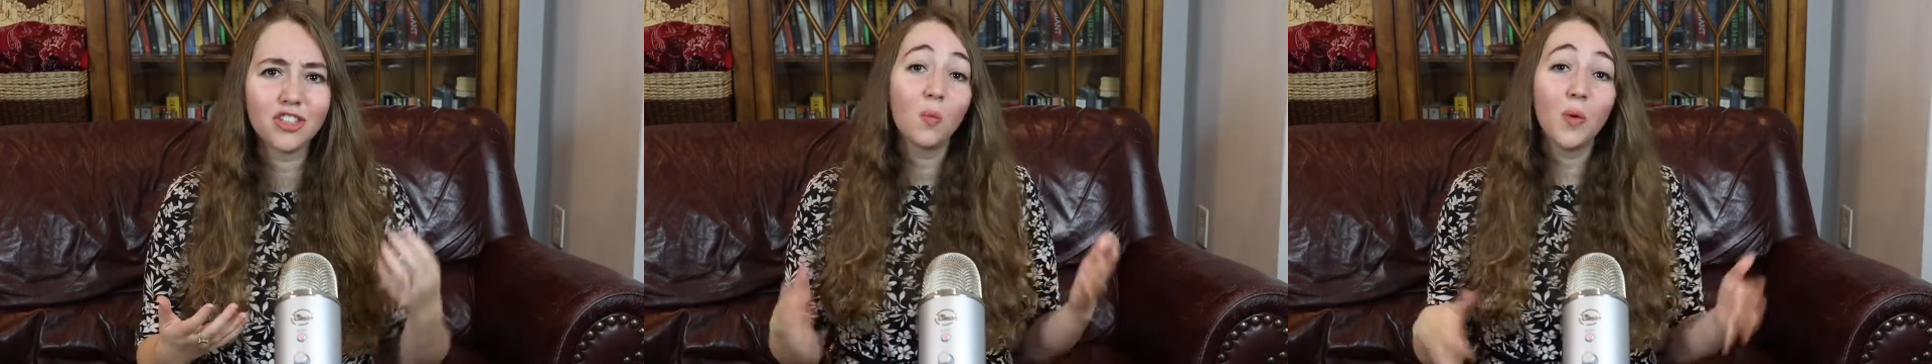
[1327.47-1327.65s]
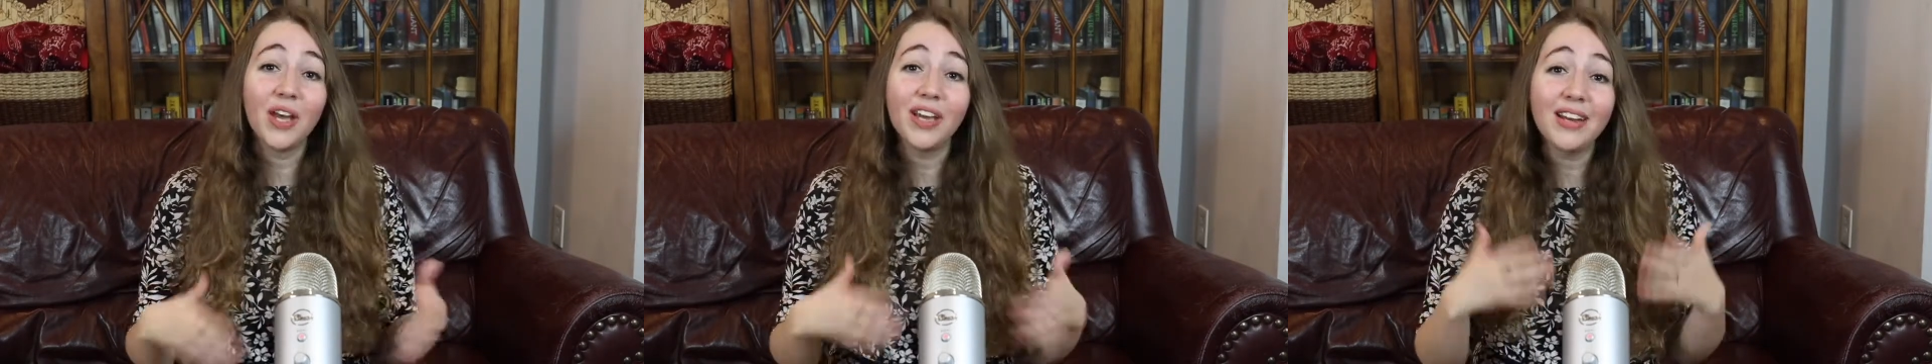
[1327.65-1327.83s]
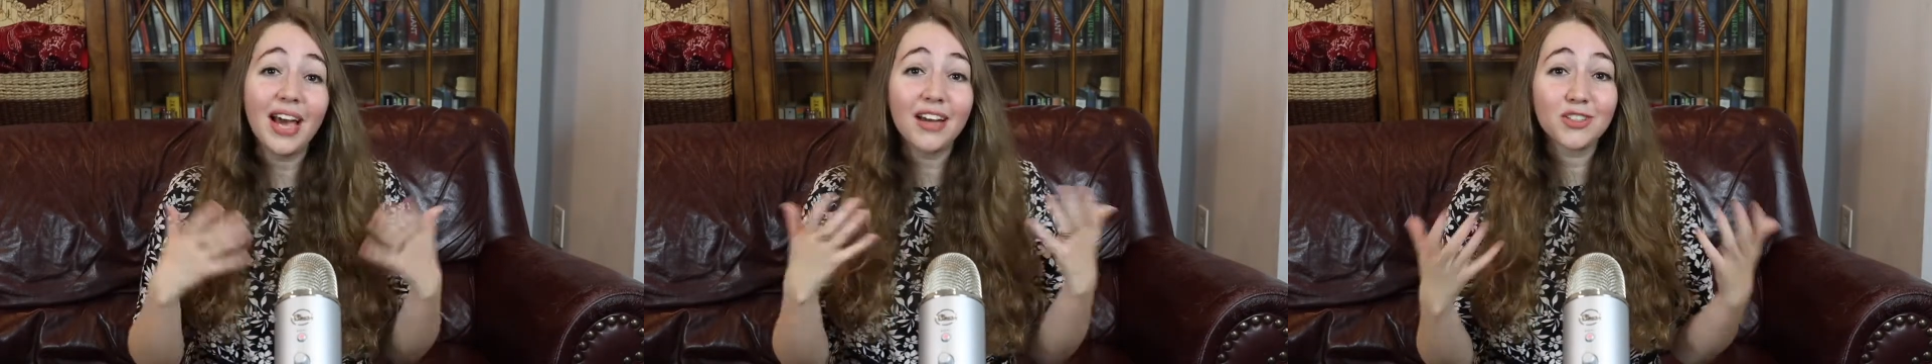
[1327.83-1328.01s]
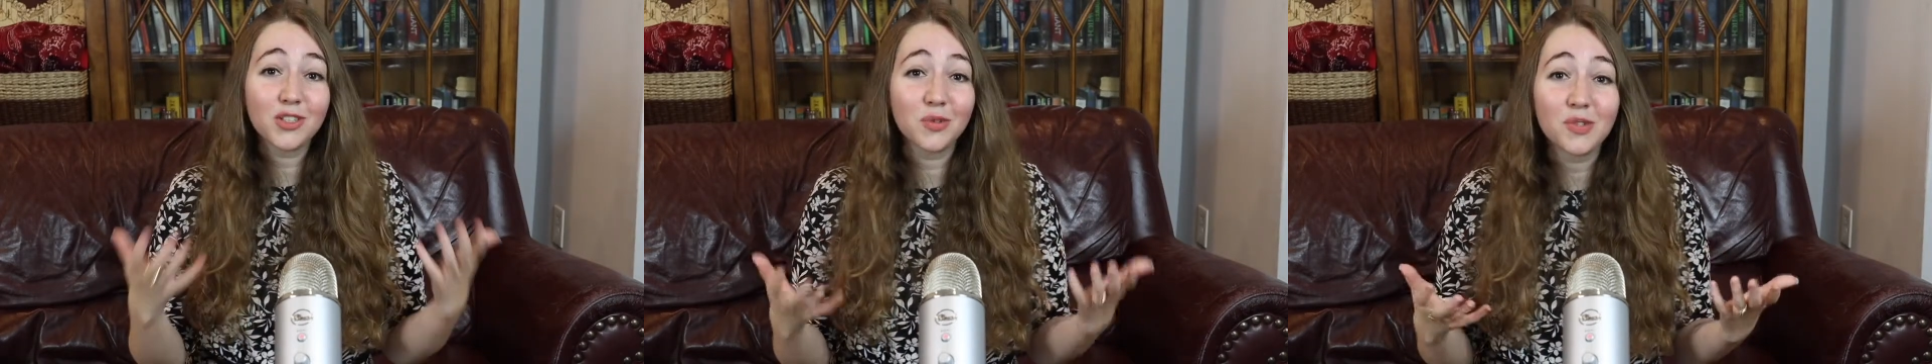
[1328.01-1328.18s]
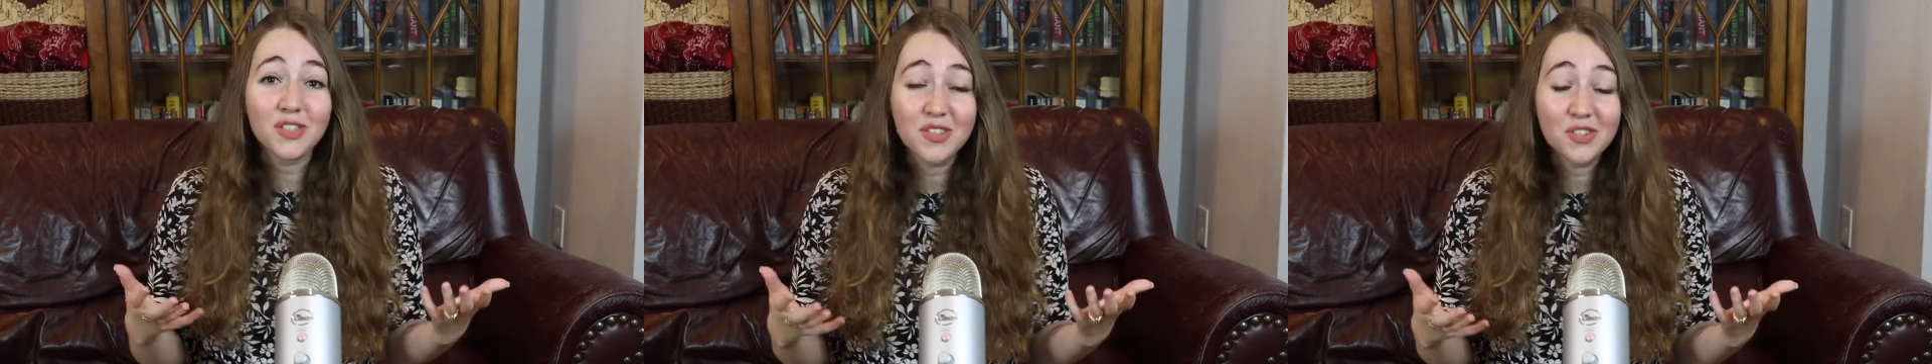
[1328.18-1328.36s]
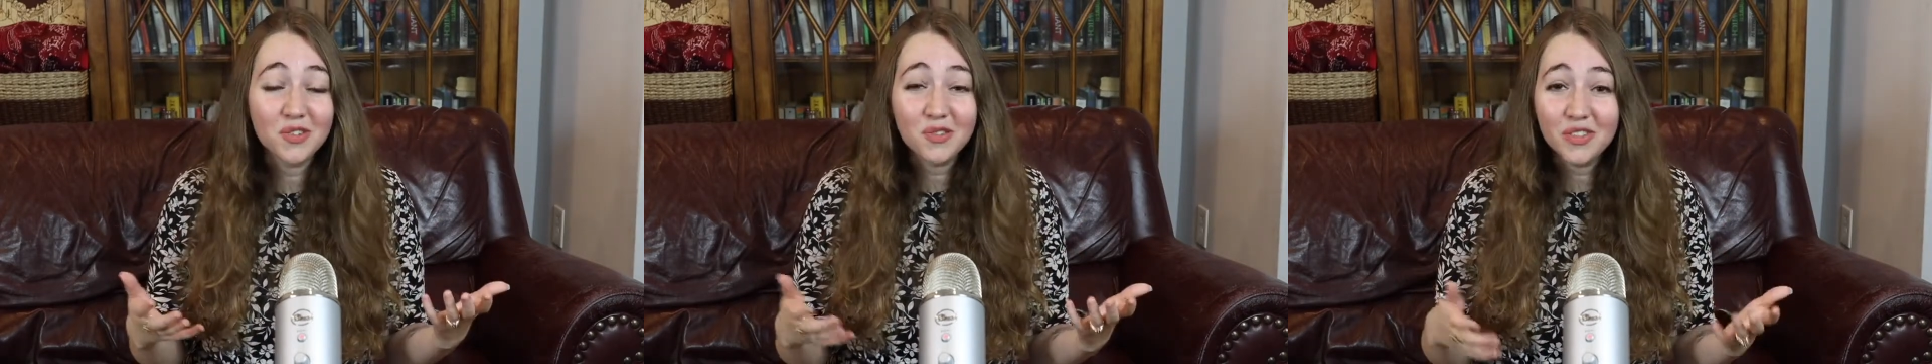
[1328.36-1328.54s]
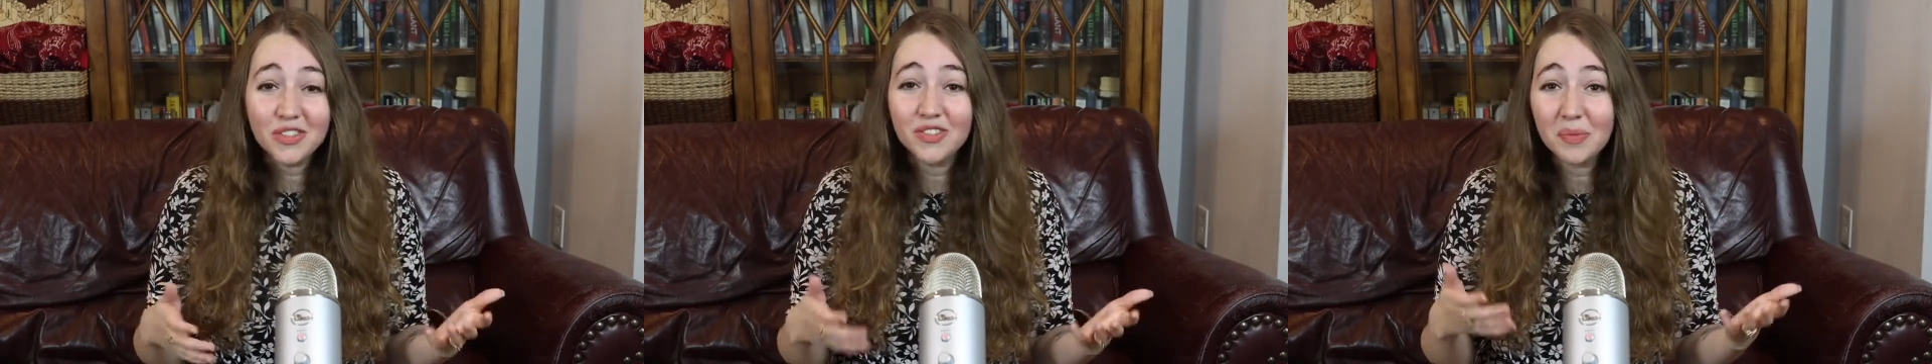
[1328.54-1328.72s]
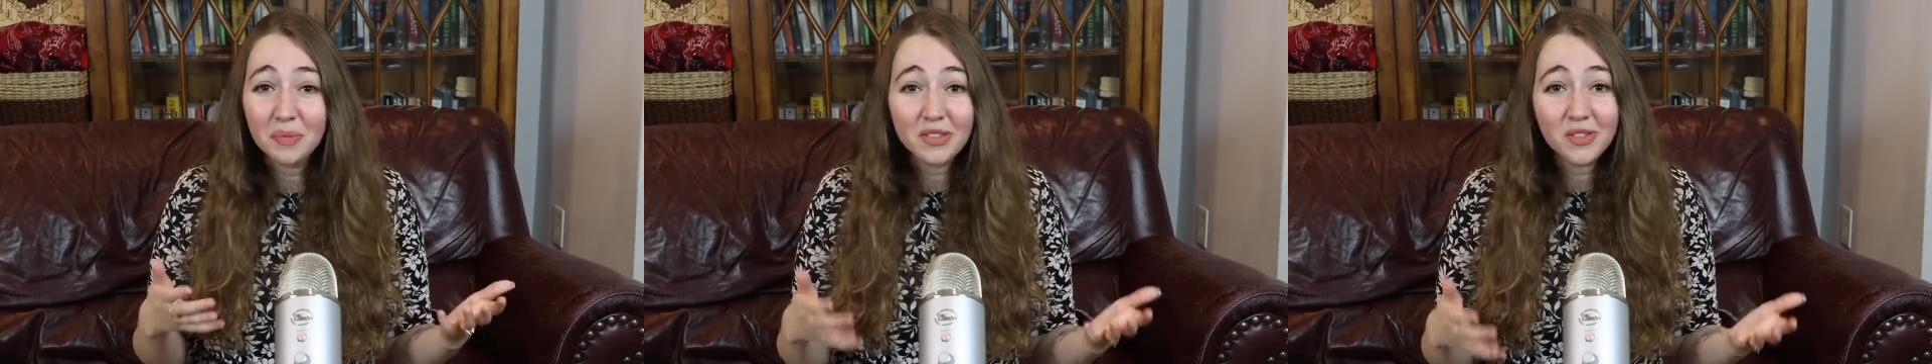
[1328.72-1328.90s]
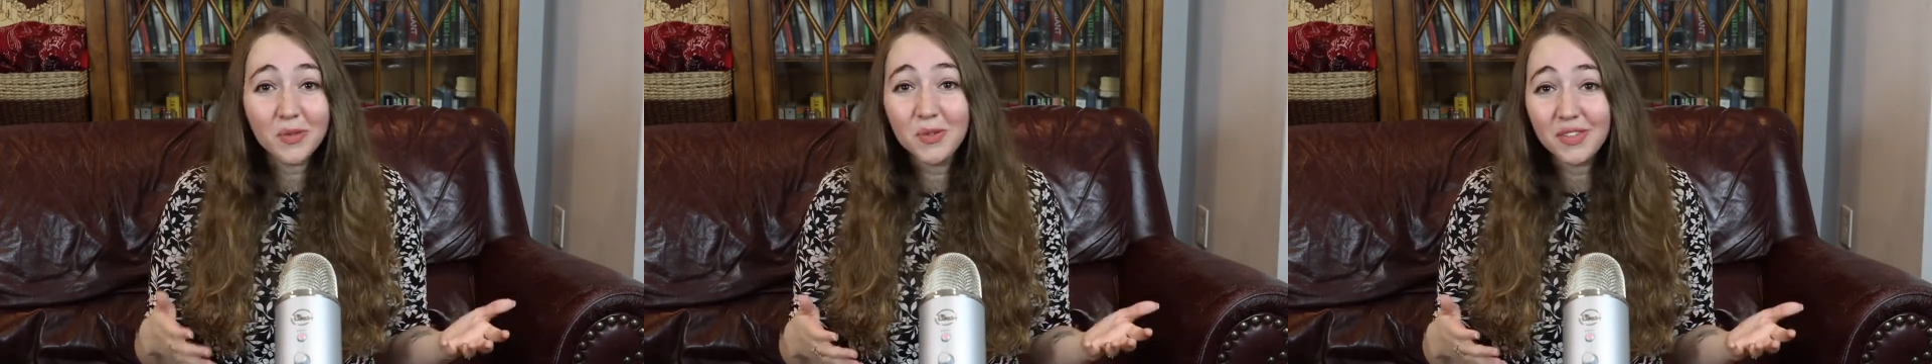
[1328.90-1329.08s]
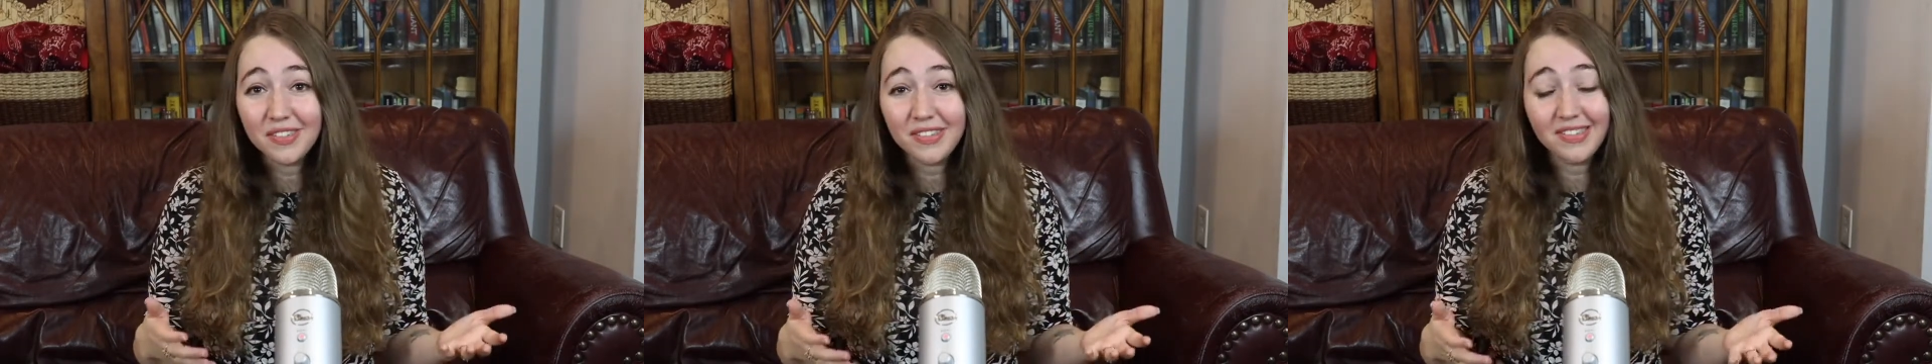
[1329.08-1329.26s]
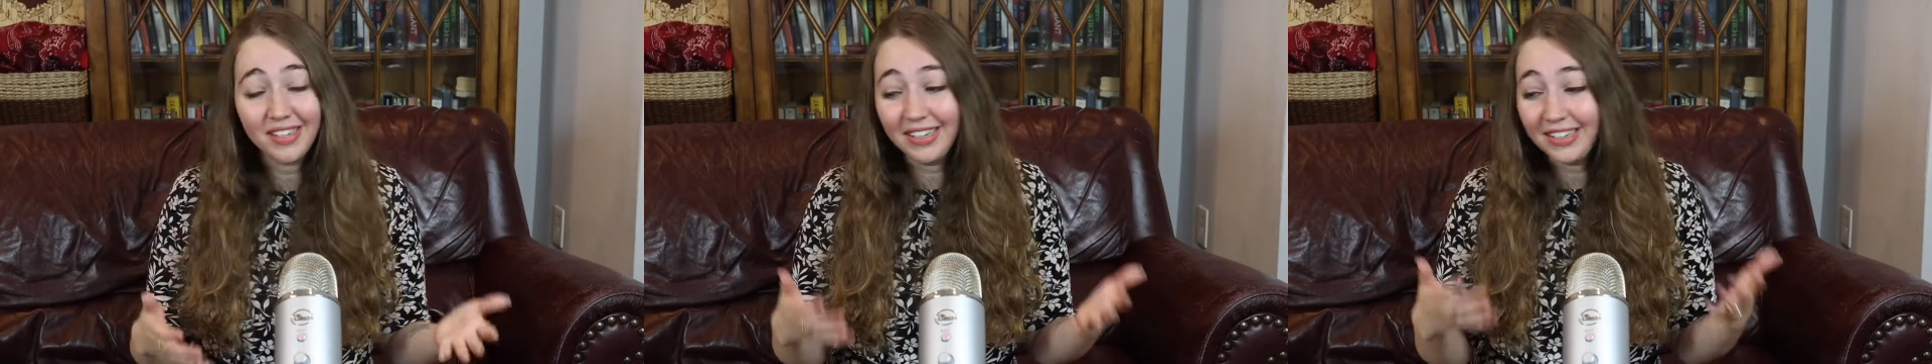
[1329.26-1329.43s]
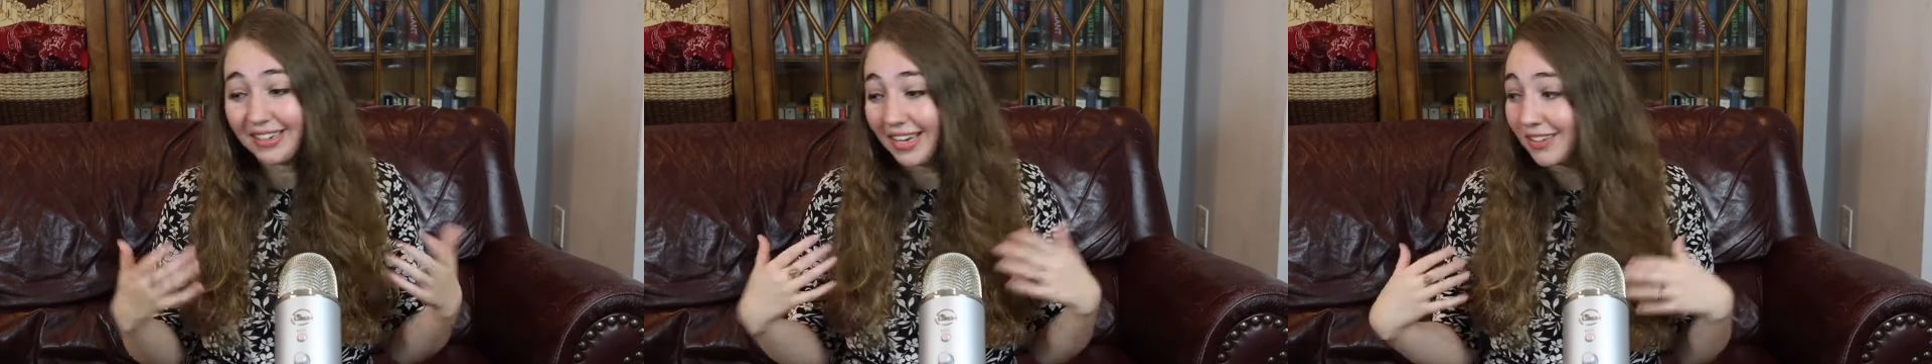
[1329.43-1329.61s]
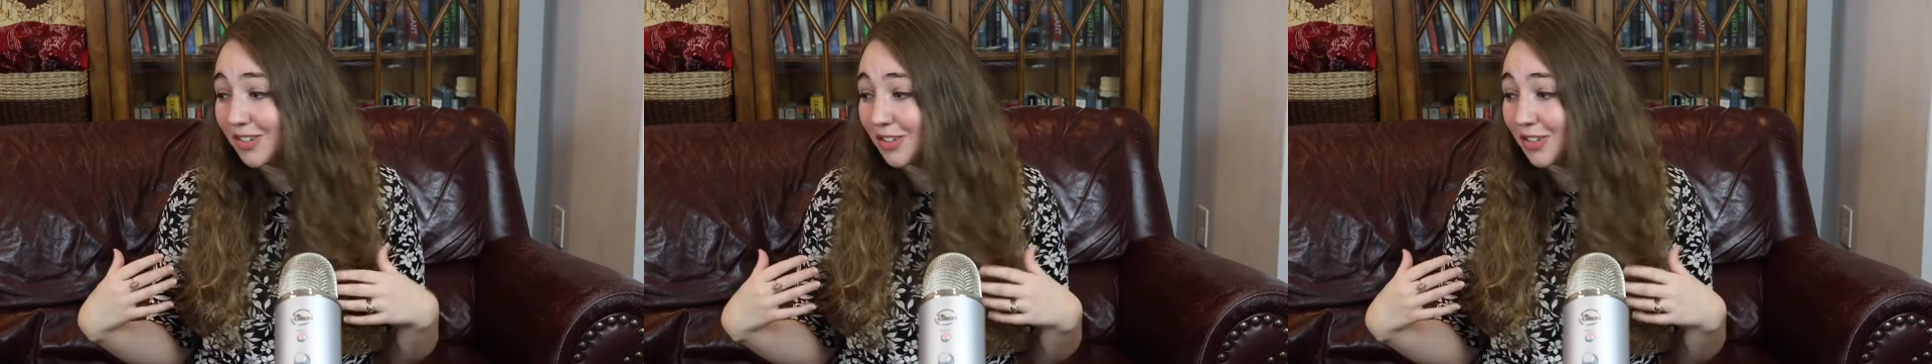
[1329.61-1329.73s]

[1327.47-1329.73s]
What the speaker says: we had actual students from the school sitting next